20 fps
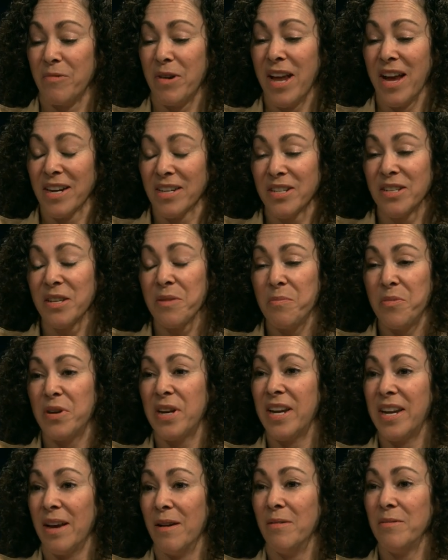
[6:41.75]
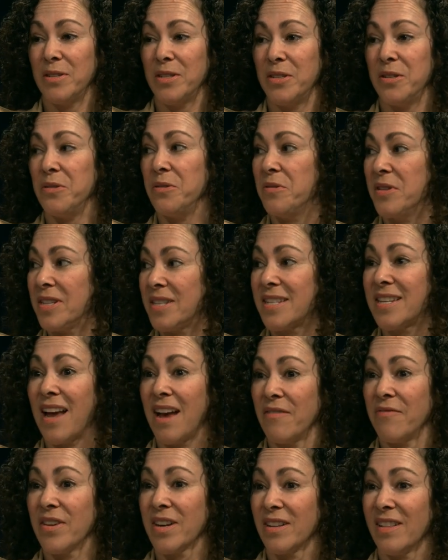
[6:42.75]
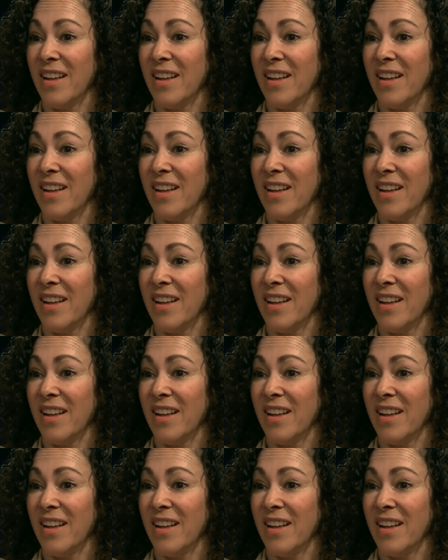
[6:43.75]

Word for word: We actually put it out to the staff and